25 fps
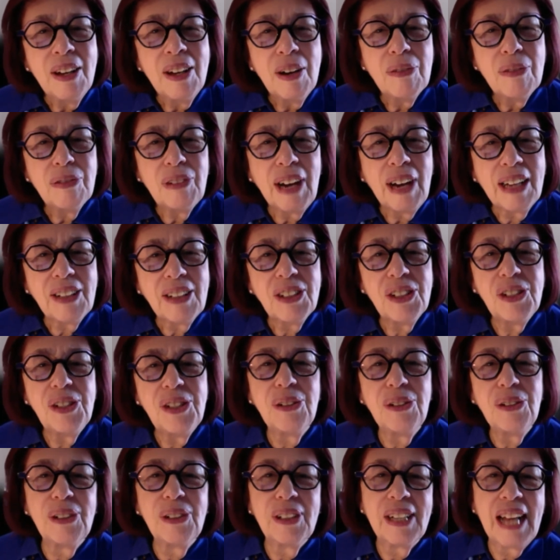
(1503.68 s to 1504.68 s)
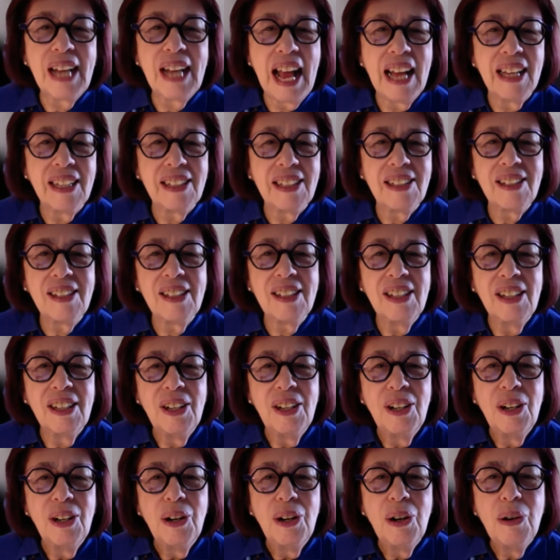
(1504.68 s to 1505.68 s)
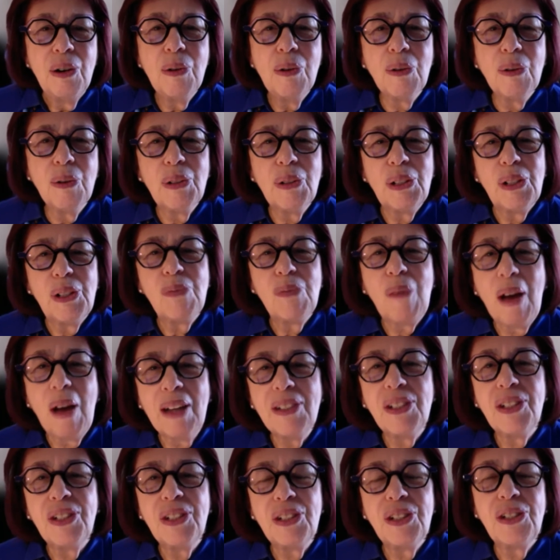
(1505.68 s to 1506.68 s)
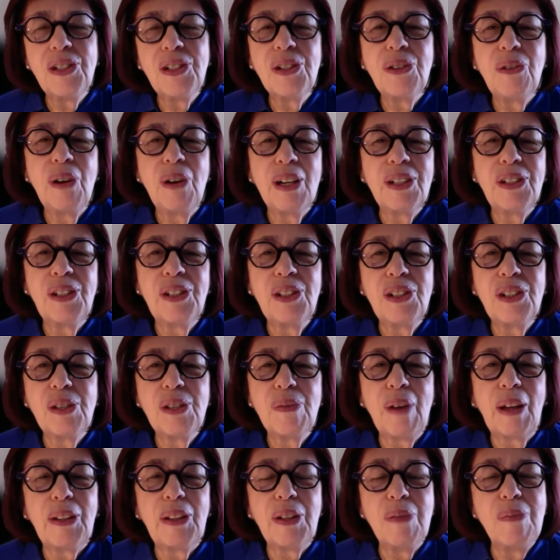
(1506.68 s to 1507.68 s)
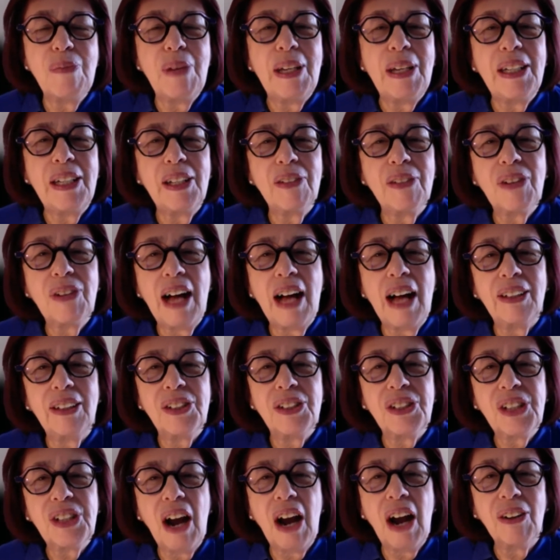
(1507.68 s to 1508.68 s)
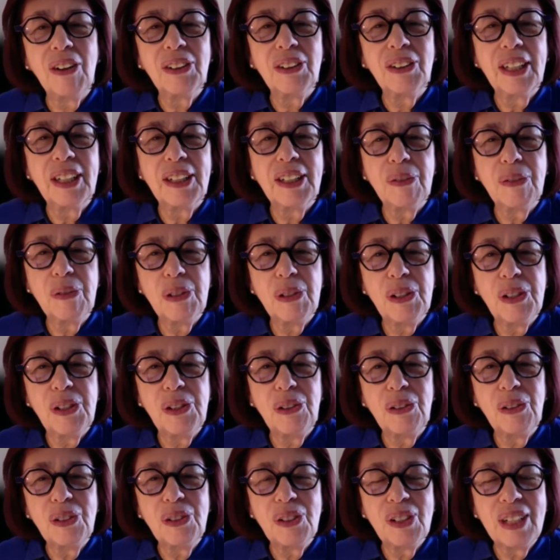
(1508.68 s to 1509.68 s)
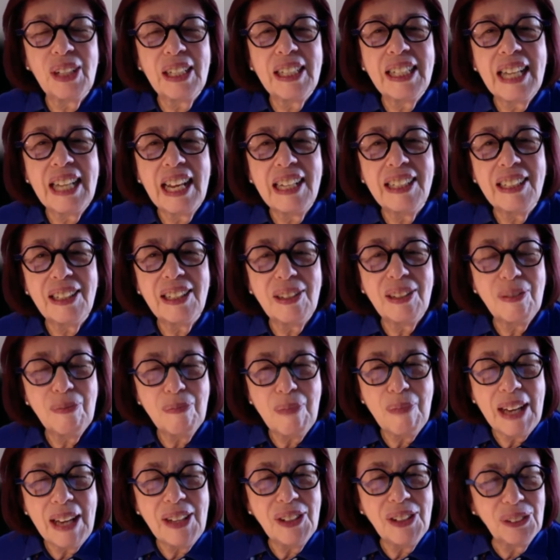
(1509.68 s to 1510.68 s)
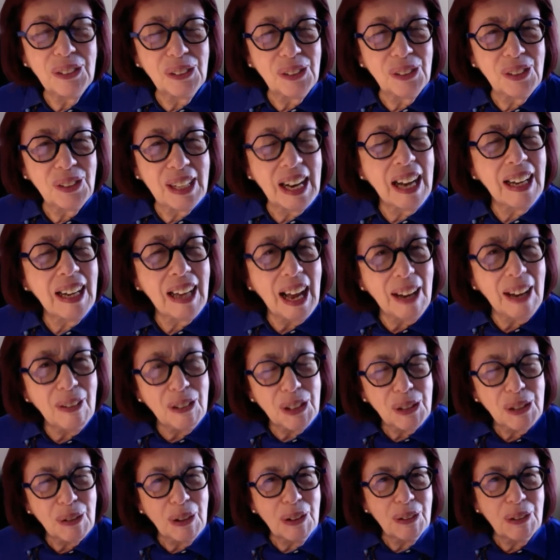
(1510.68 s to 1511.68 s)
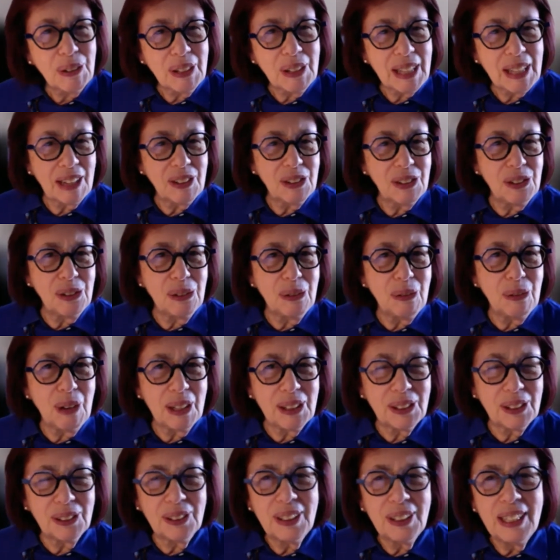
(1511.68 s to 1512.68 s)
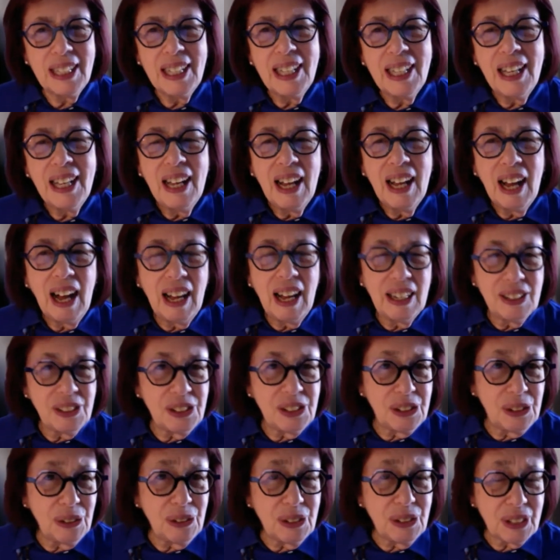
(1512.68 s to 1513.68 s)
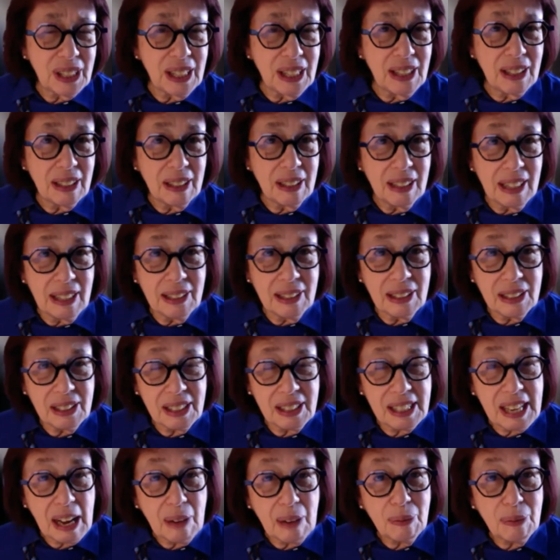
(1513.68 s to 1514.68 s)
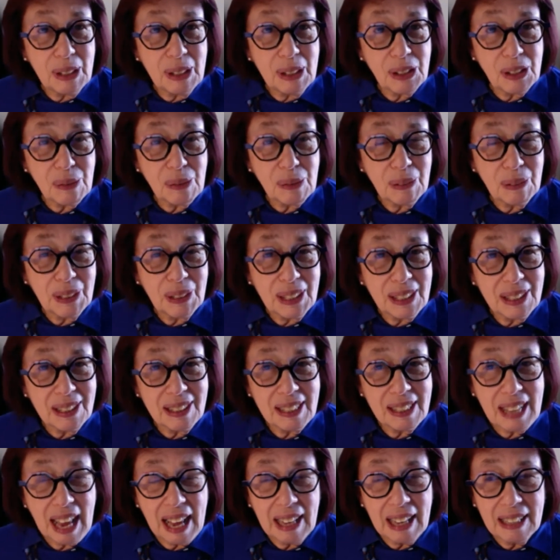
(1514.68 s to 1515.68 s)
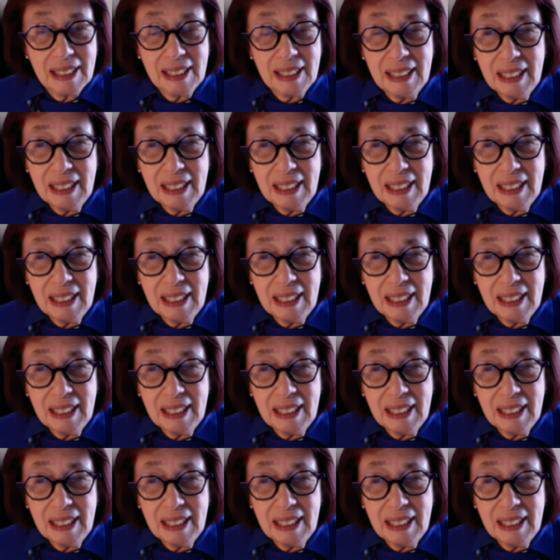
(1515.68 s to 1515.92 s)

Frank Stewart asks, were responses to questions about the meaning of college correlated with students' intended majors? And I, I was wondering that too, whether uh, students in the in the STEM disciplines had